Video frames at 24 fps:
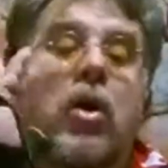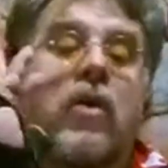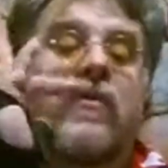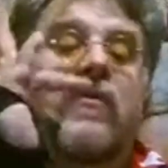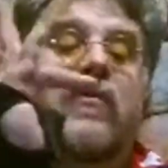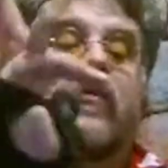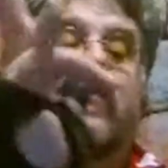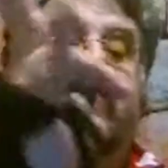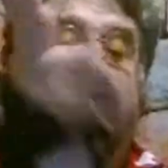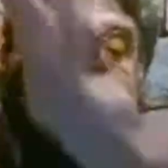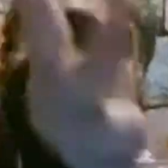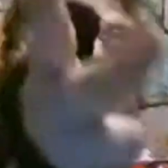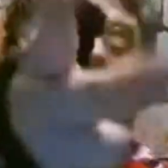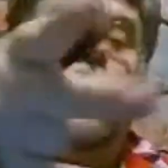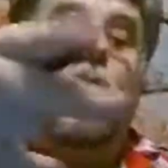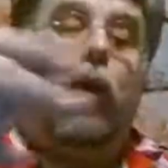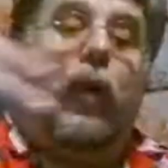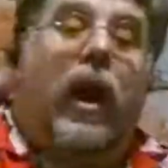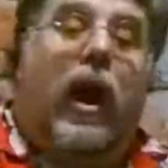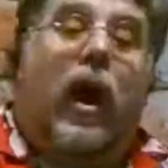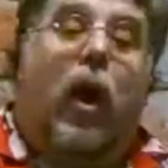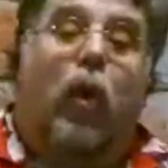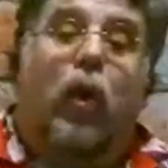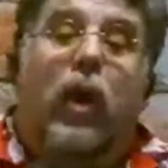Figure
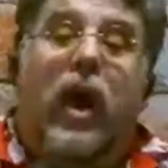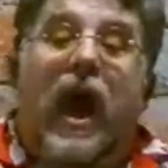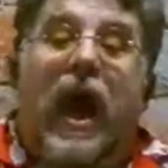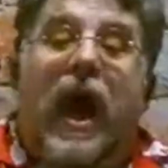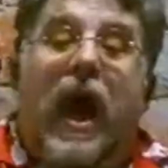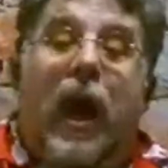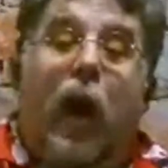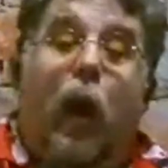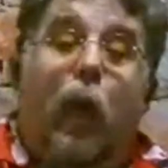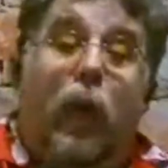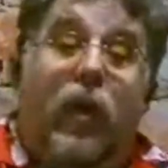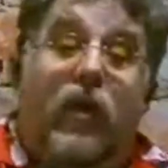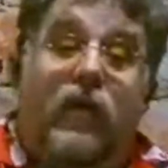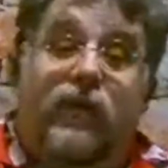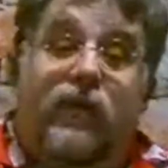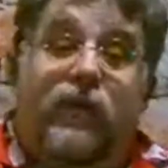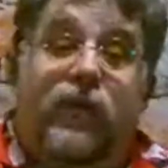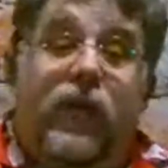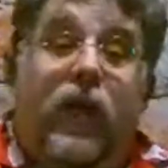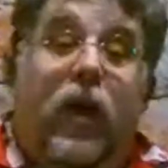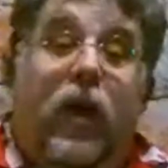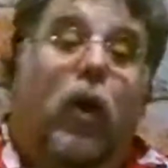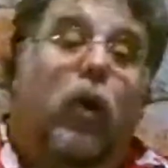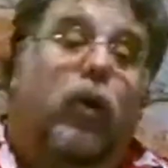out how it
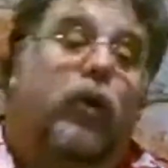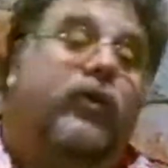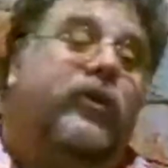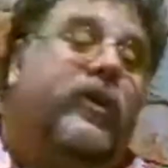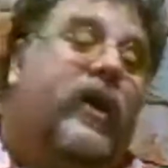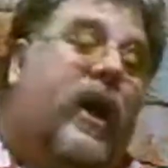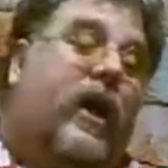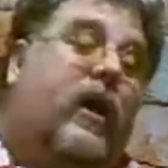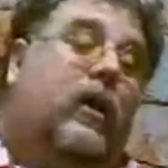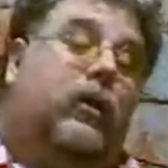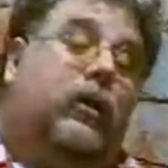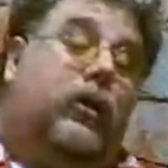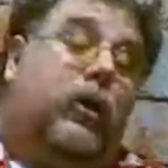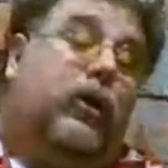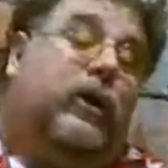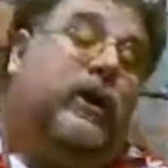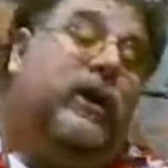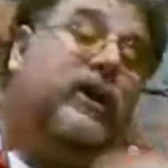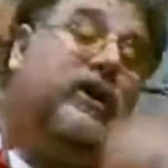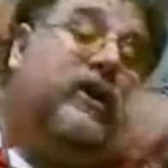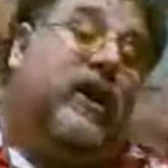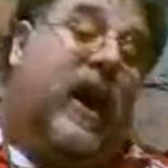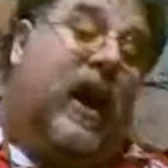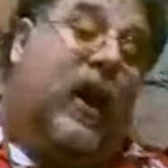flows. Look
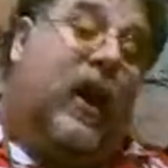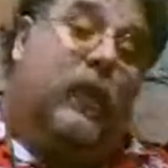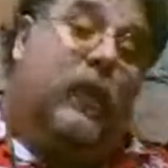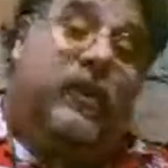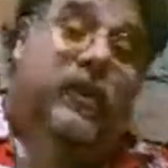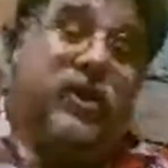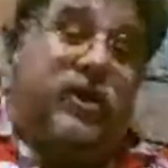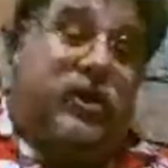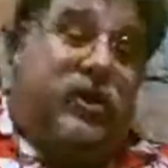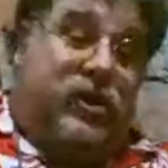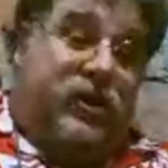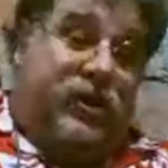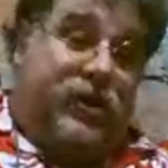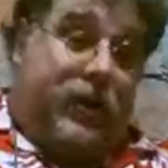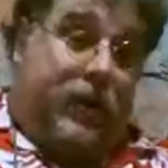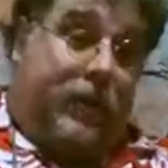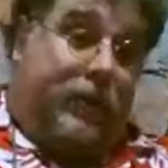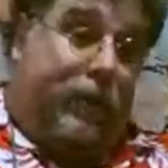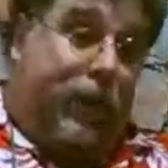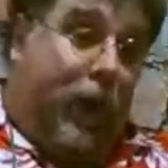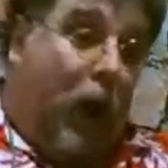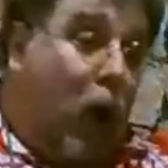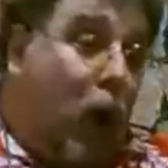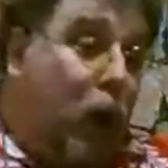into how it's
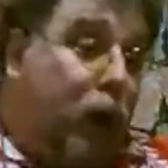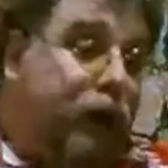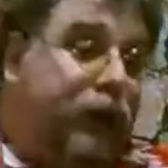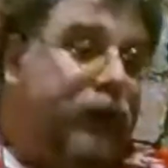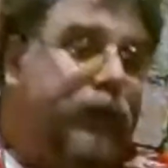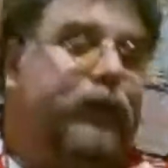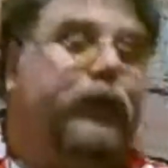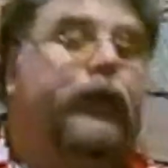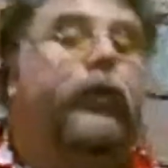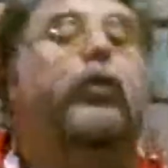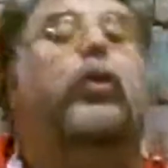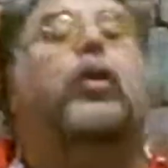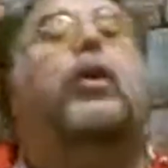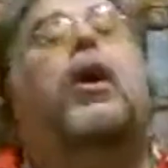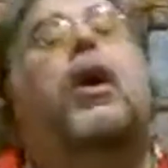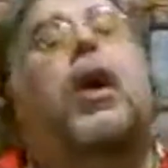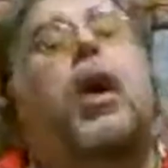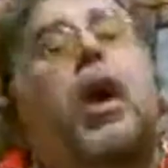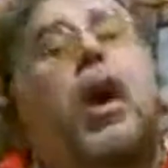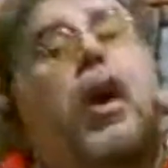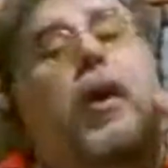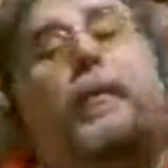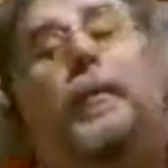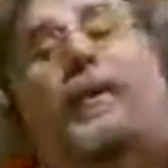supposed to,
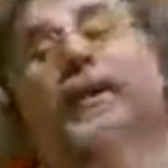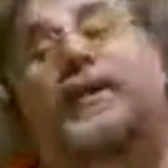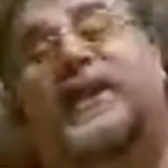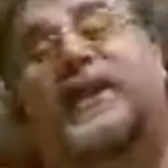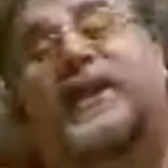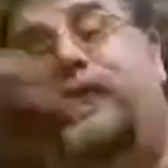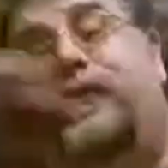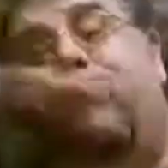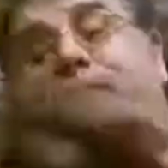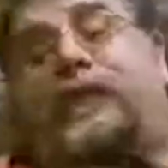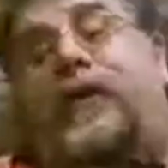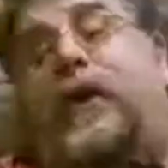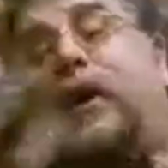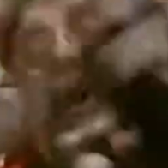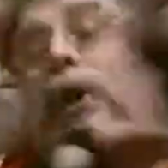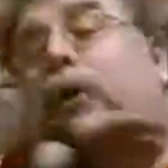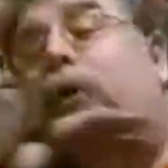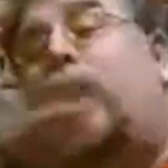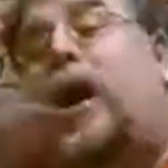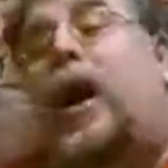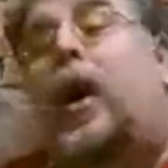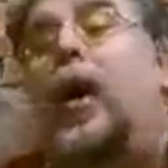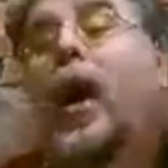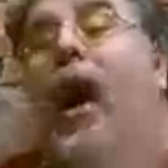but then figure
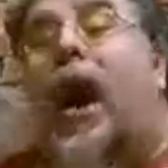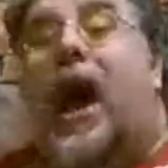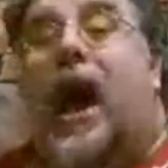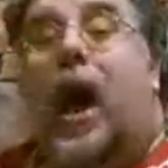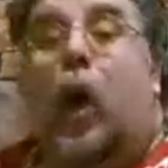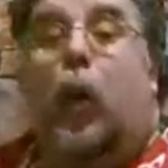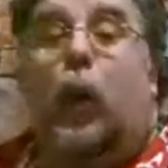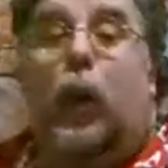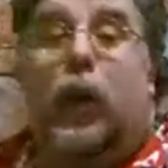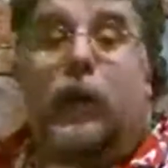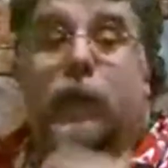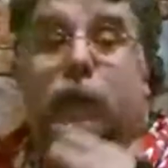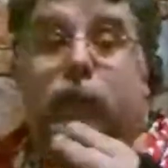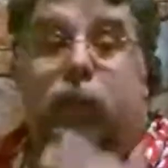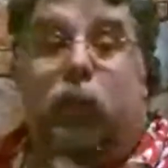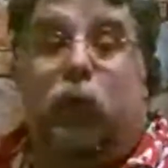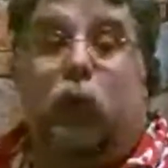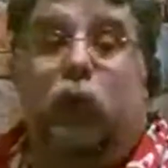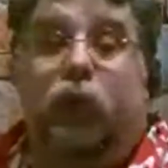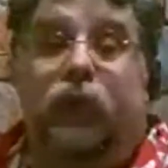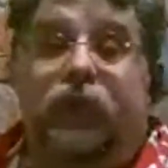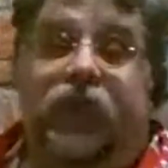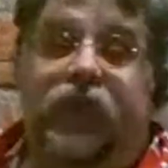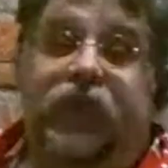out how it
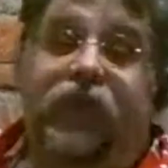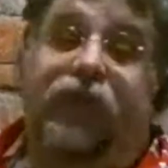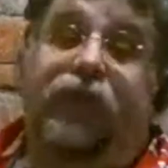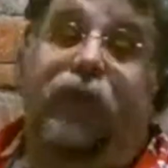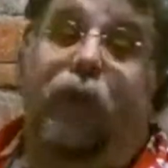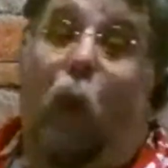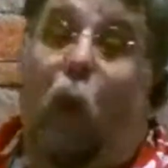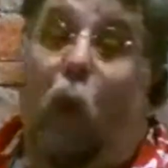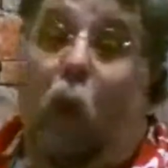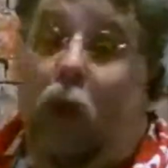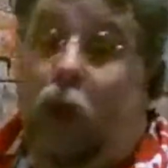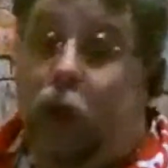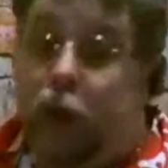moves for